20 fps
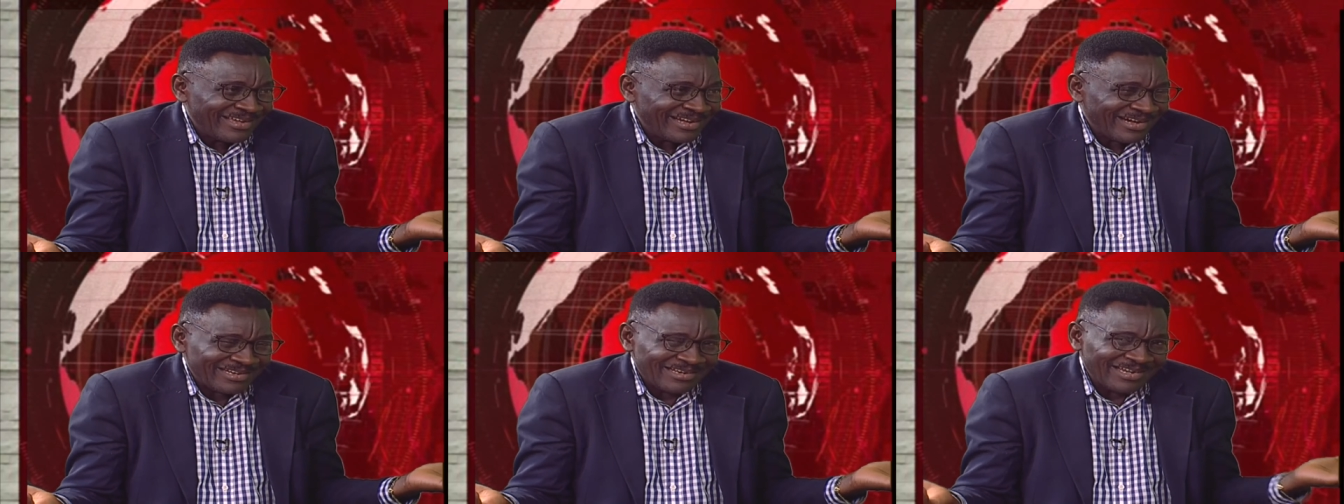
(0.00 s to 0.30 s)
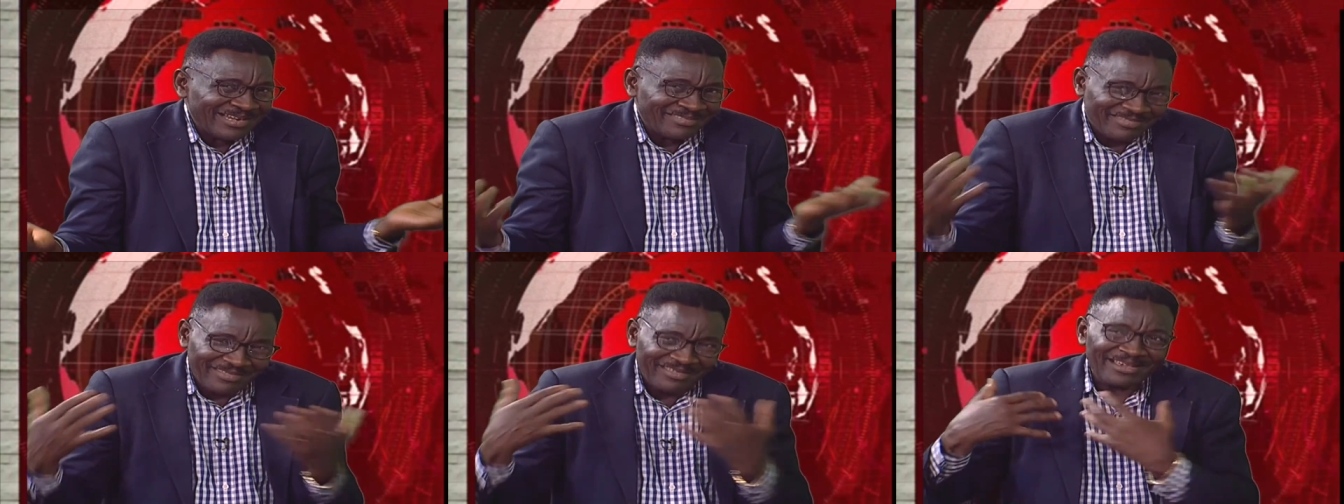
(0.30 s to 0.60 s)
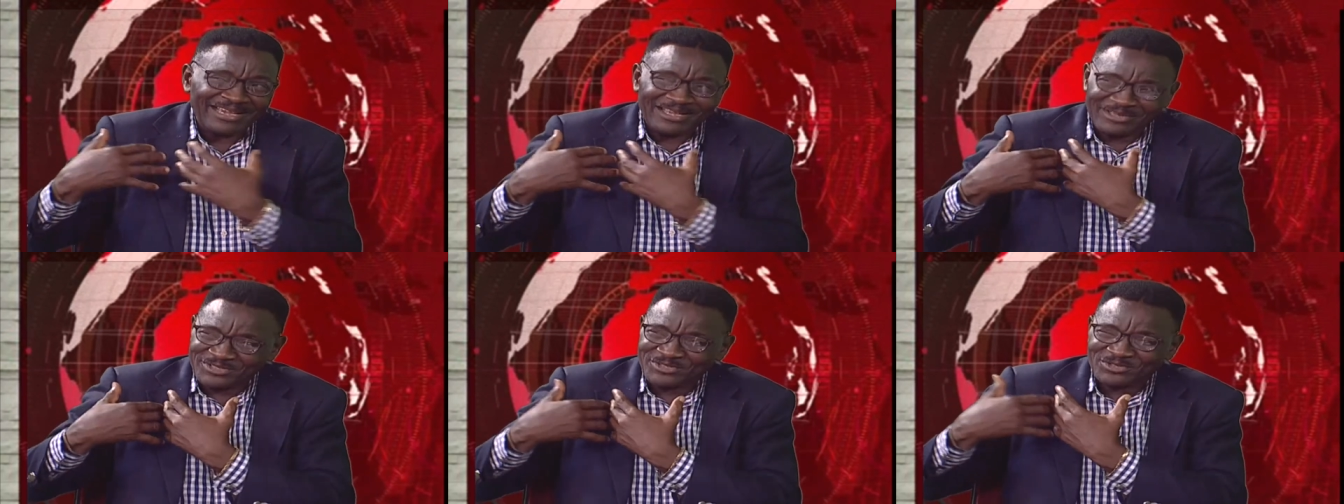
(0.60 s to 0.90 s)
And I think
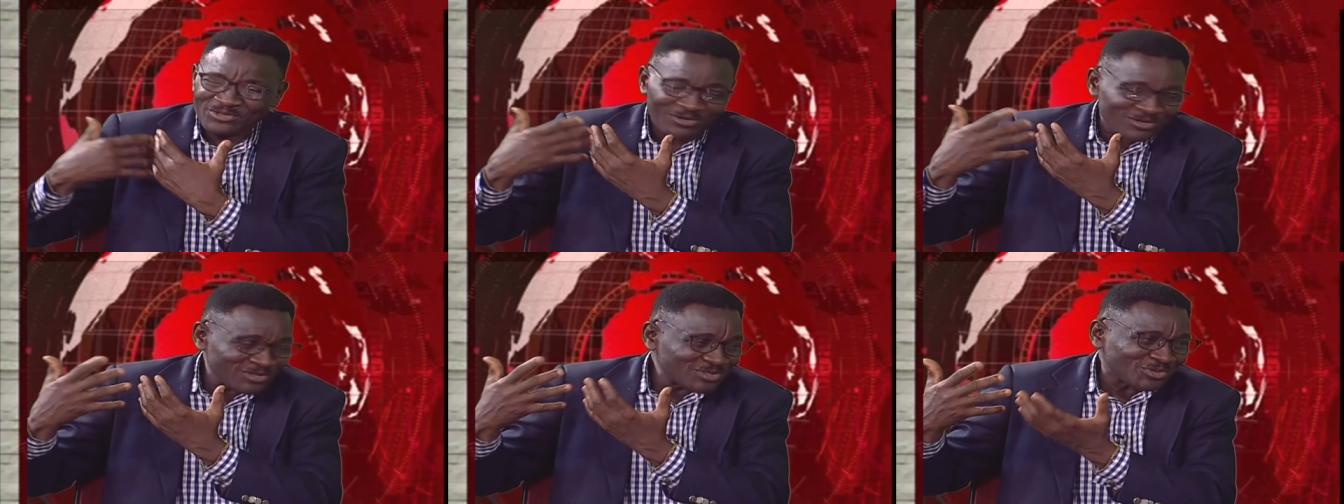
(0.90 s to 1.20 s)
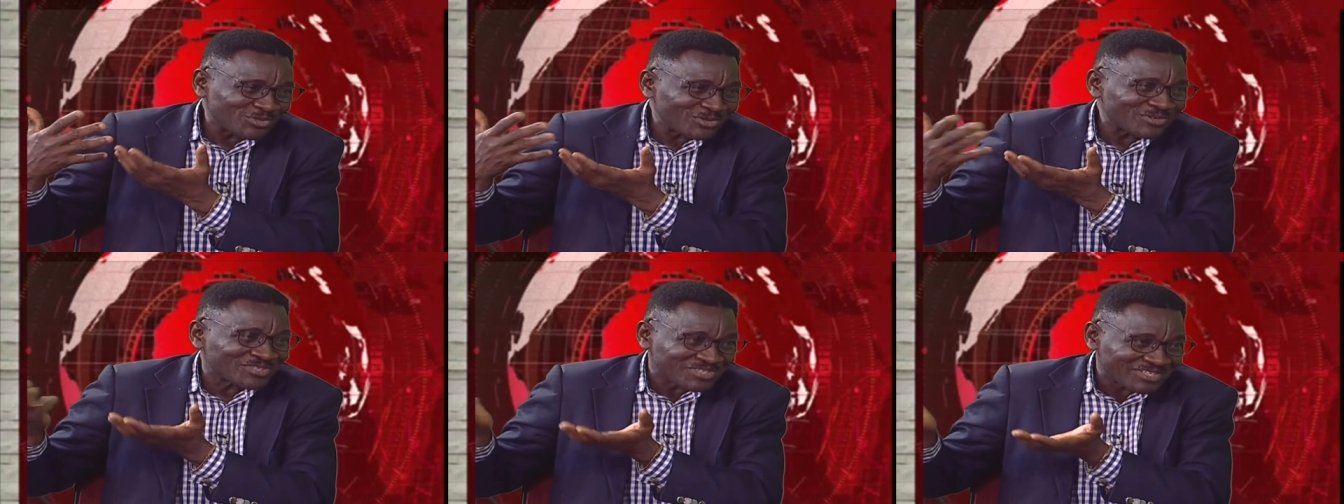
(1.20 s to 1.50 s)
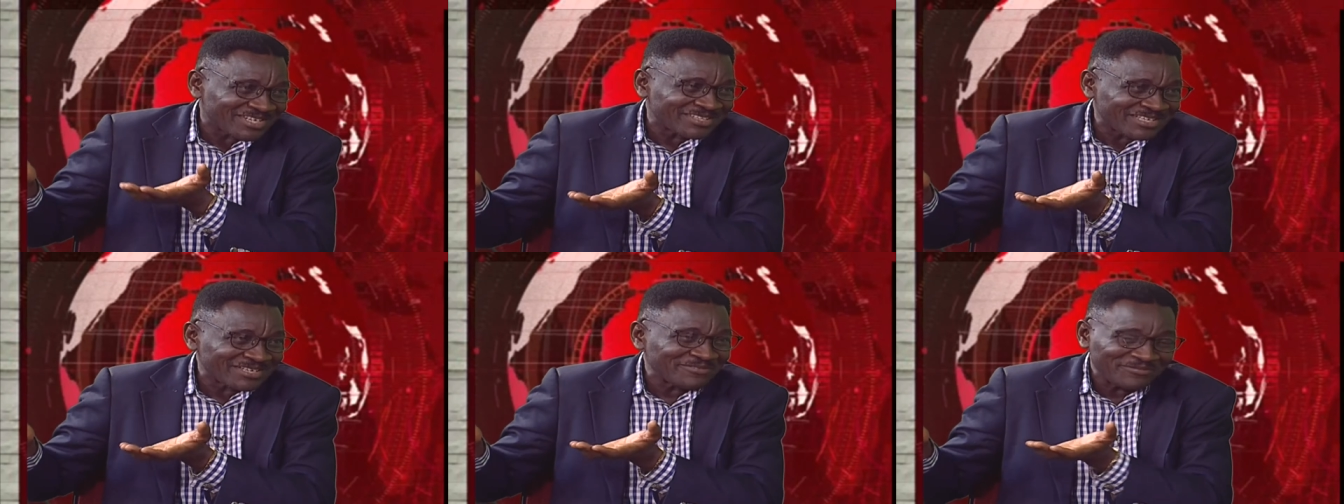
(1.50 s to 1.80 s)
I also want to
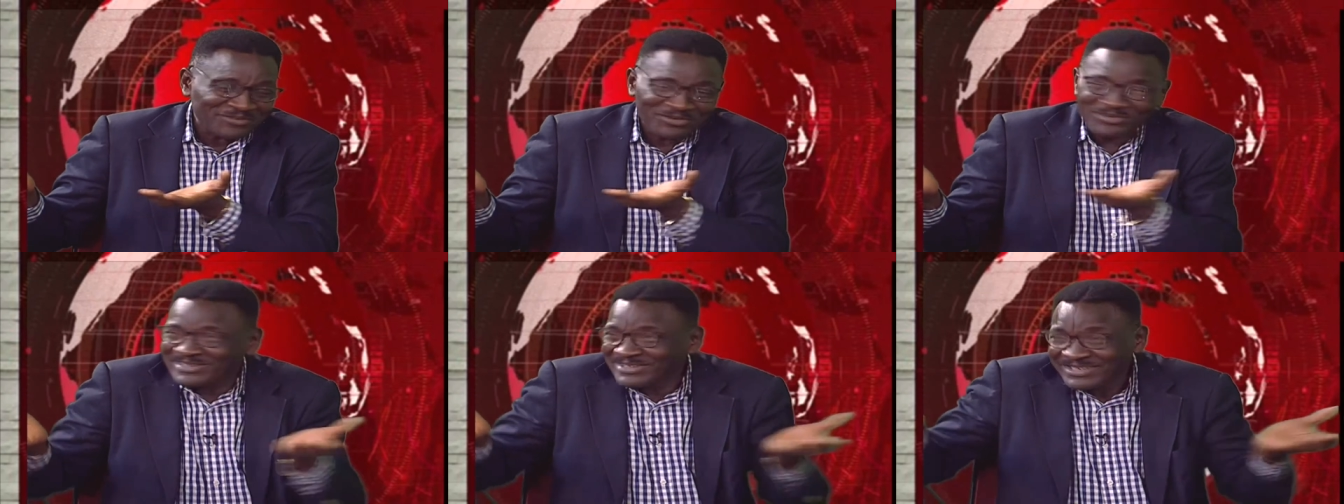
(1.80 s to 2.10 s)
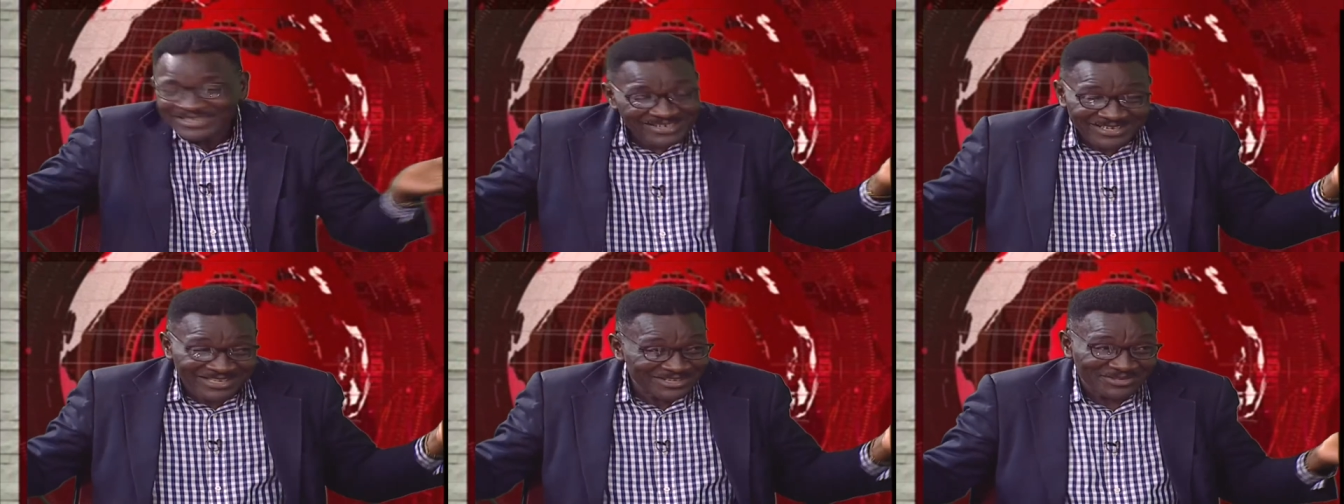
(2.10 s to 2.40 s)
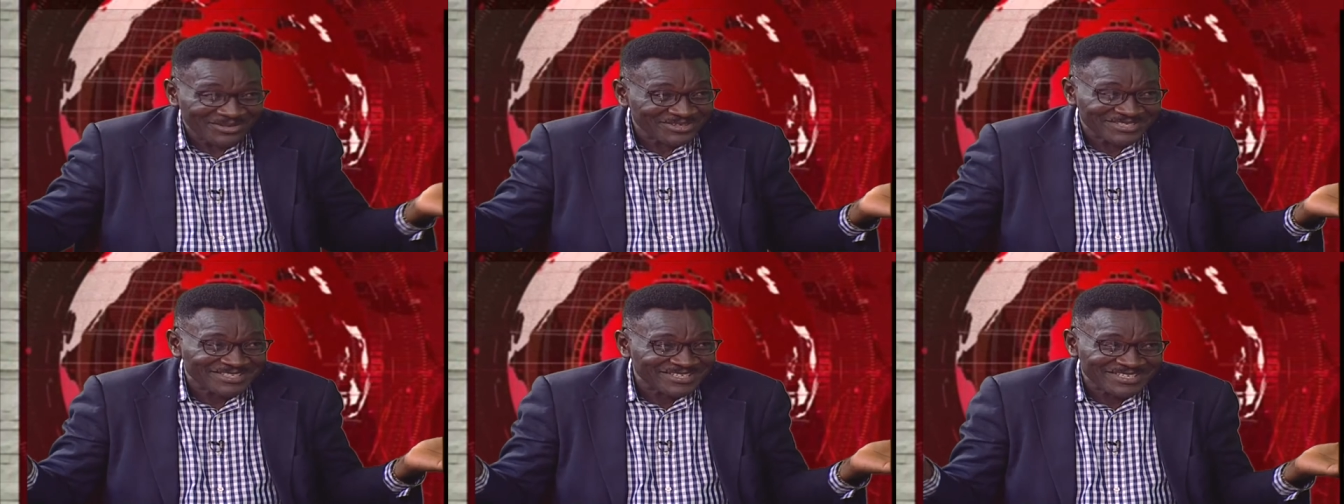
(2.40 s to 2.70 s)
share that view that
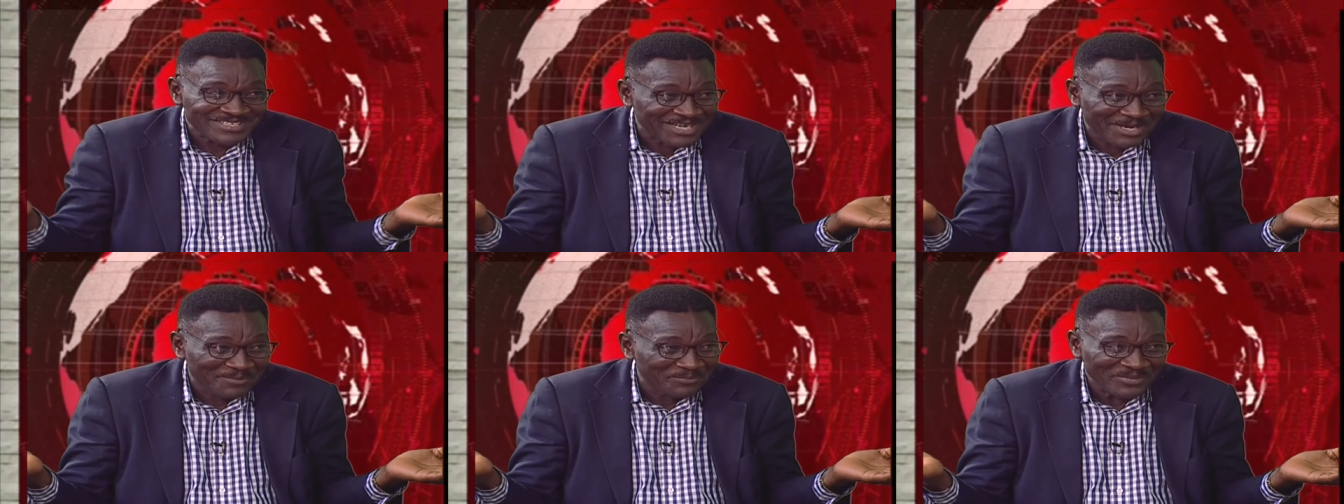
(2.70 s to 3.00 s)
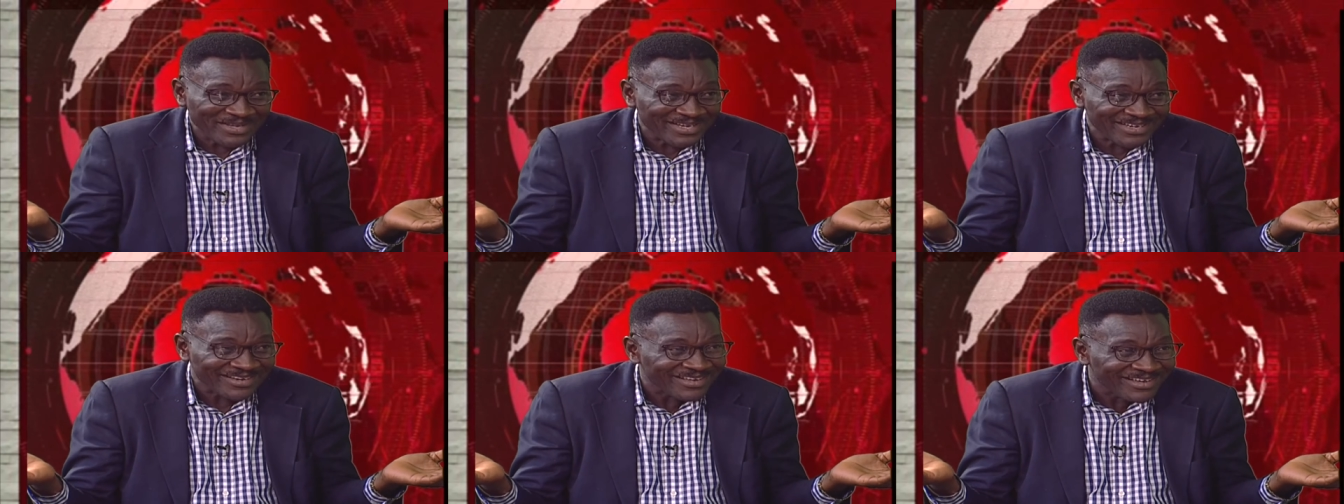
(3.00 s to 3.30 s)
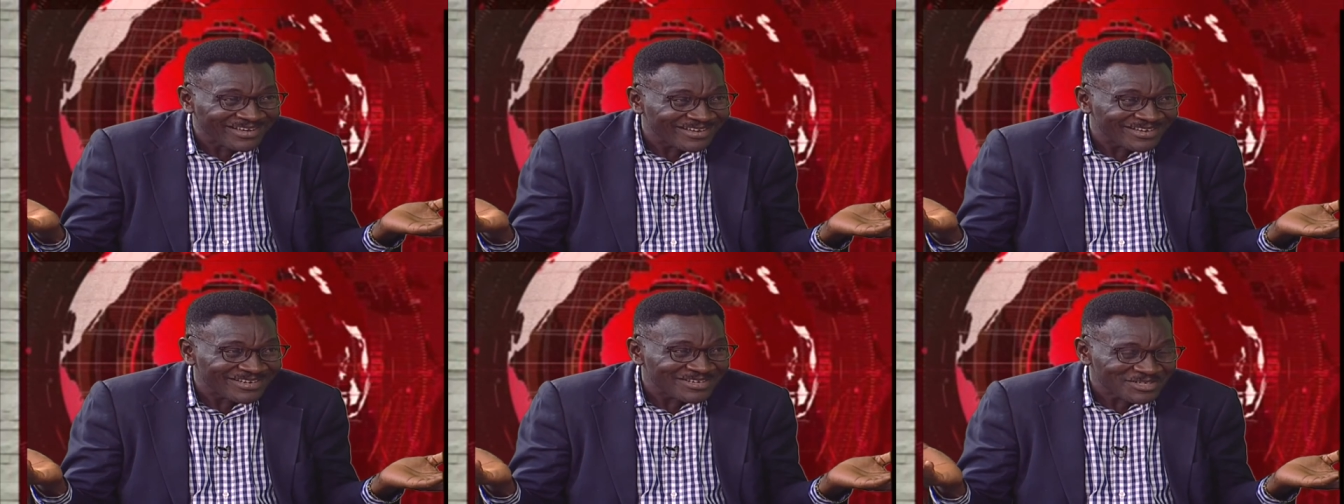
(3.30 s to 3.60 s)
nothing is happening.
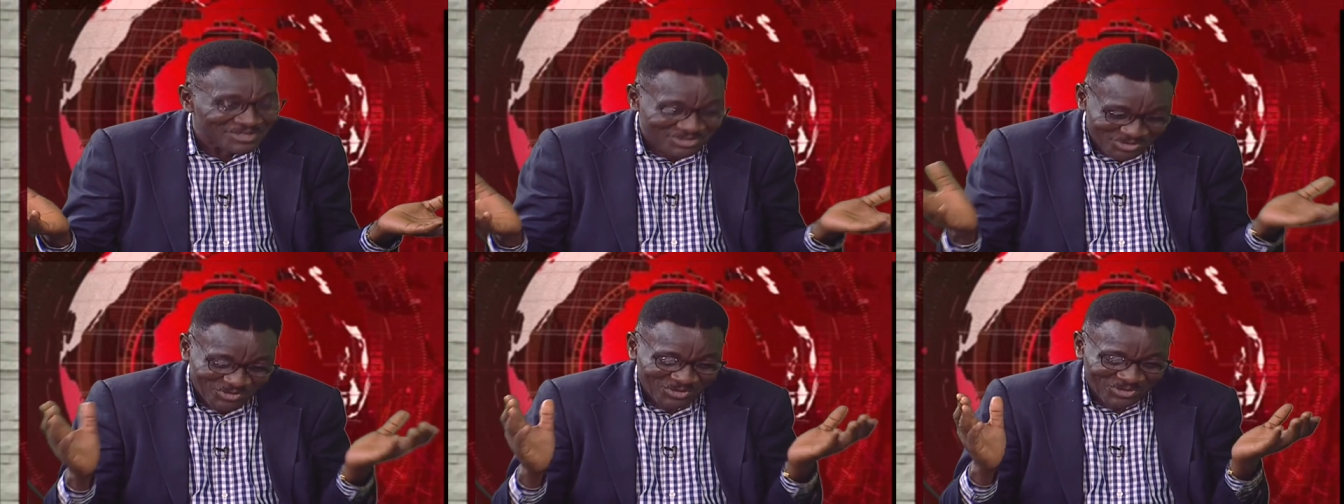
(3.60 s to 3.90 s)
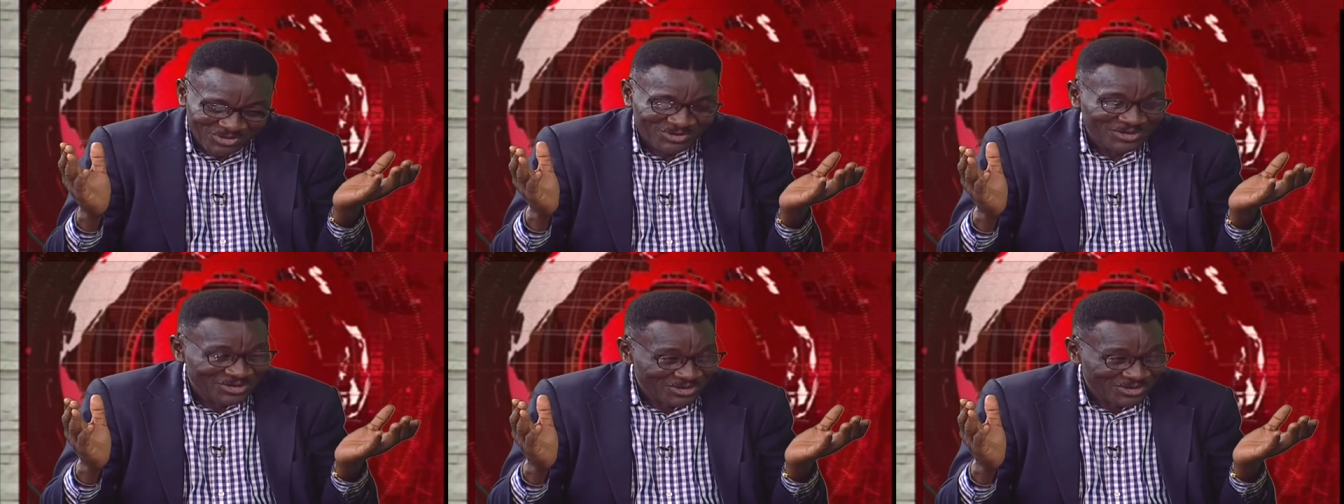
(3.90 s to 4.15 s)
So